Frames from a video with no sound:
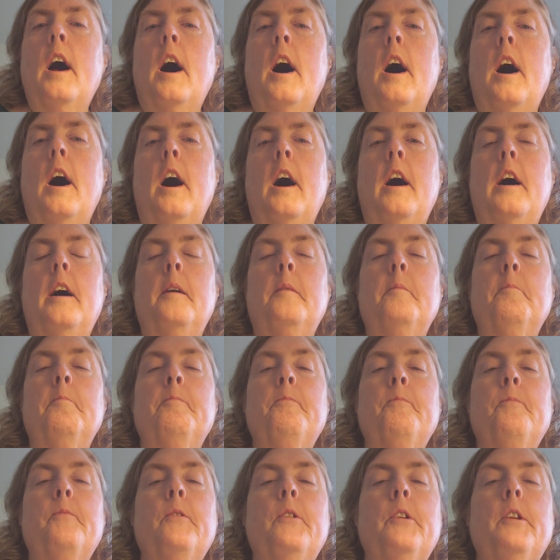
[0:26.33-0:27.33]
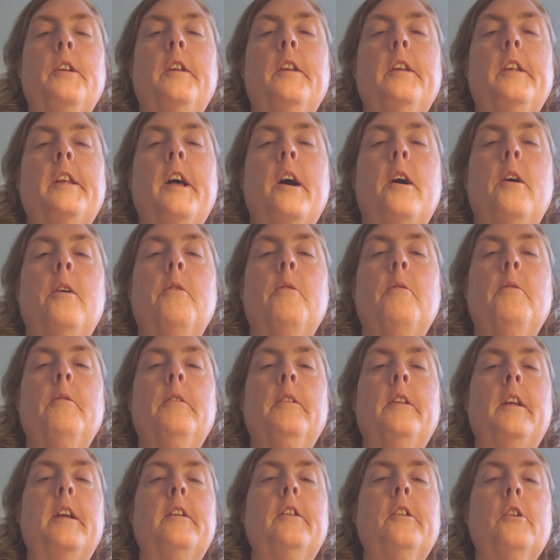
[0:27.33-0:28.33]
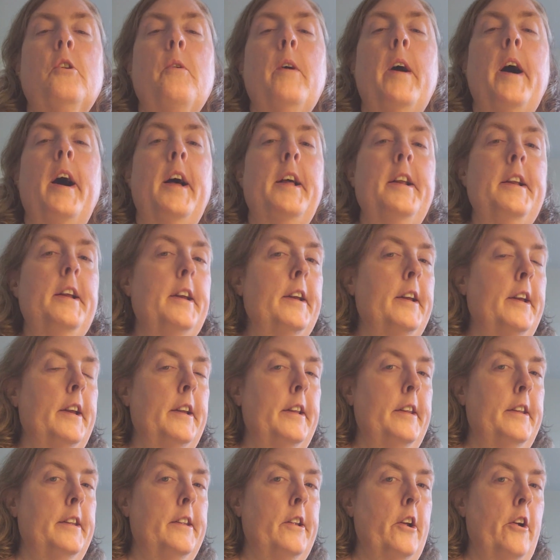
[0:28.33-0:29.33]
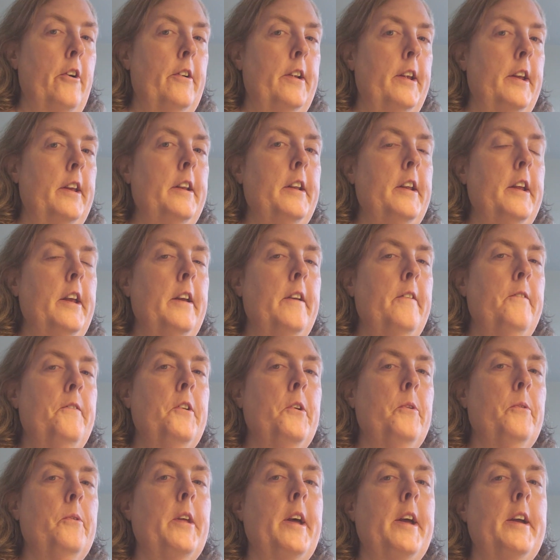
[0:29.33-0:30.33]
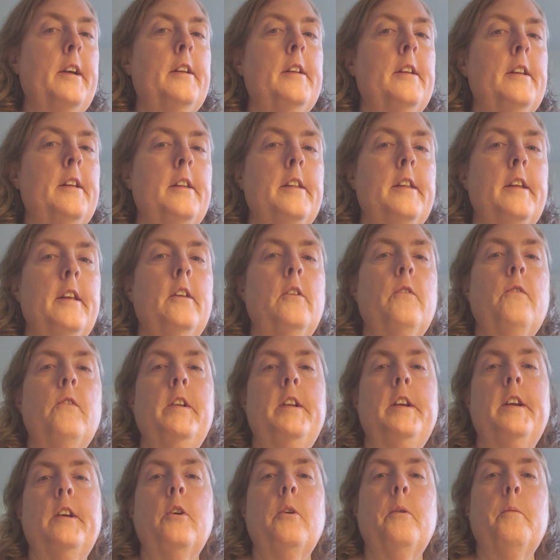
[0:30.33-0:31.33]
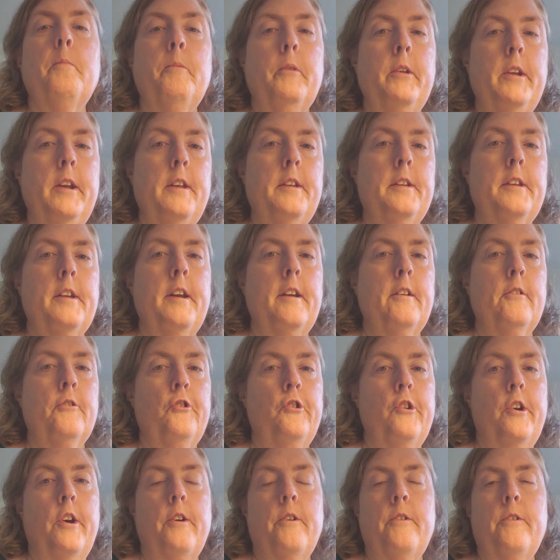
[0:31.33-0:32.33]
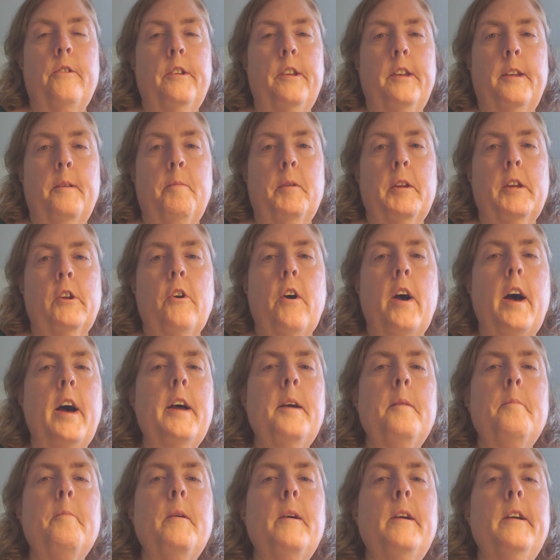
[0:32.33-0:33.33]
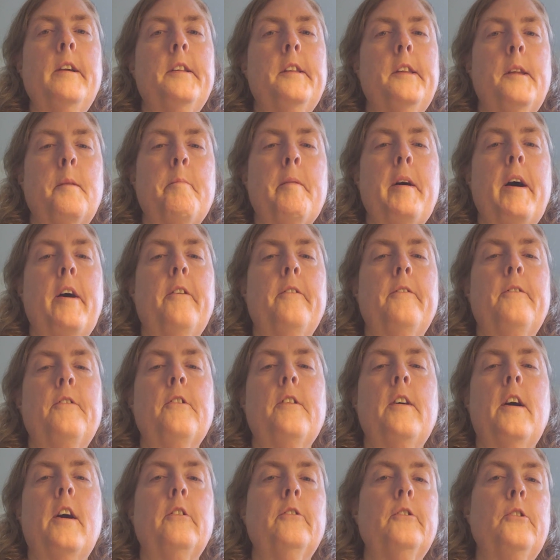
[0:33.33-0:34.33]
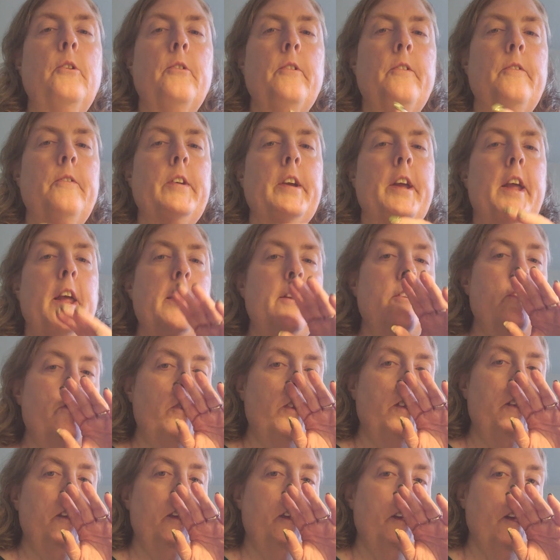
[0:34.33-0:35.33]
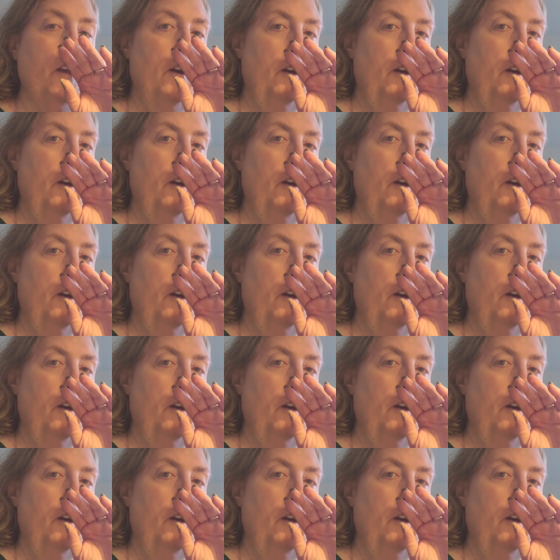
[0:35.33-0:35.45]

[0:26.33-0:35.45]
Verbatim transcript: Um, so let's go ahead and get started. If you like this video, please like, share, and subscribe. Hit the bell for all notifications.